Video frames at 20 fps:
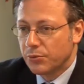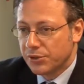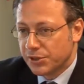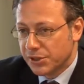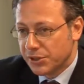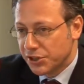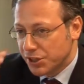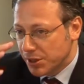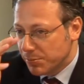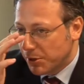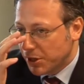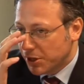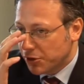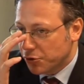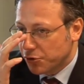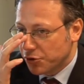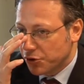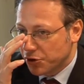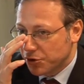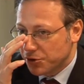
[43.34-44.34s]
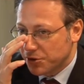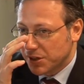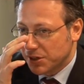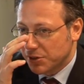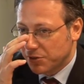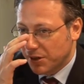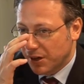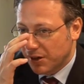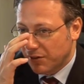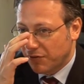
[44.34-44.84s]
You can see by your nose that
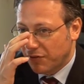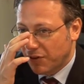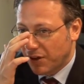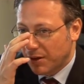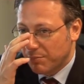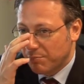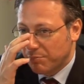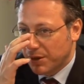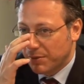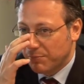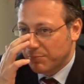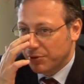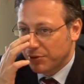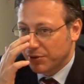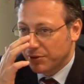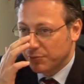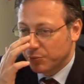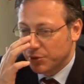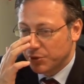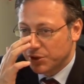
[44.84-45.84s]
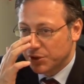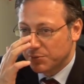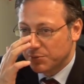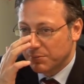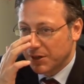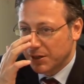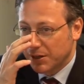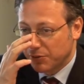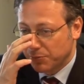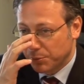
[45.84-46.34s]
you have a bump on it which is
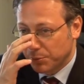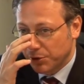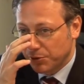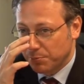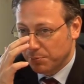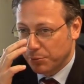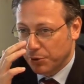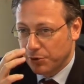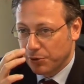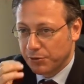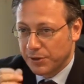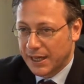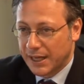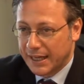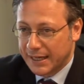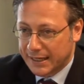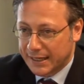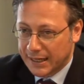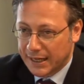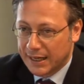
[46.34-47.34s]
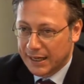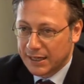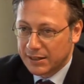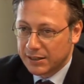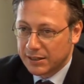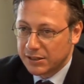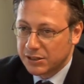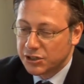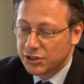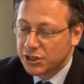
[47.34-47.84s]
made of both bone and
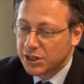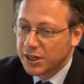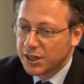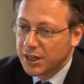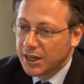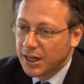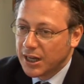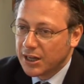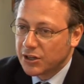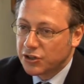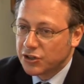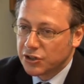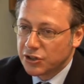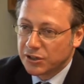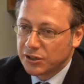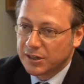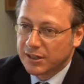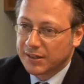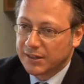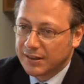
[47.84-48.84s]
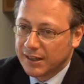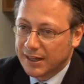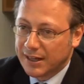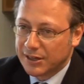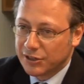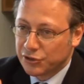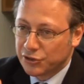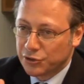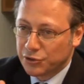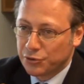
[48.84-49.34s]
cartilage, and certainly
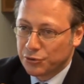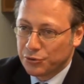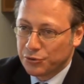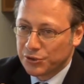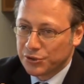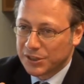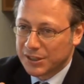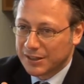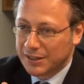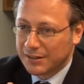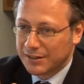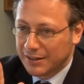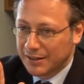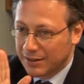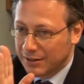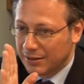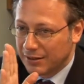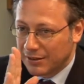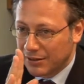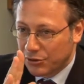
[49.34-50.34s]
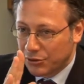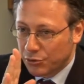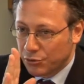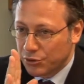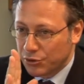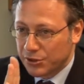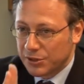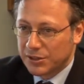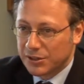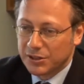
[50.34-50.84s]
that is causing the
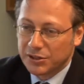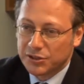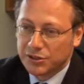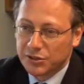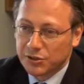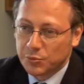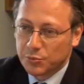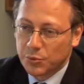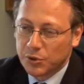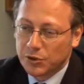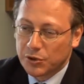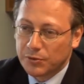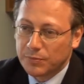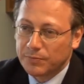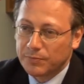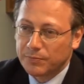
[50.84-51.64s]
crookedness as well.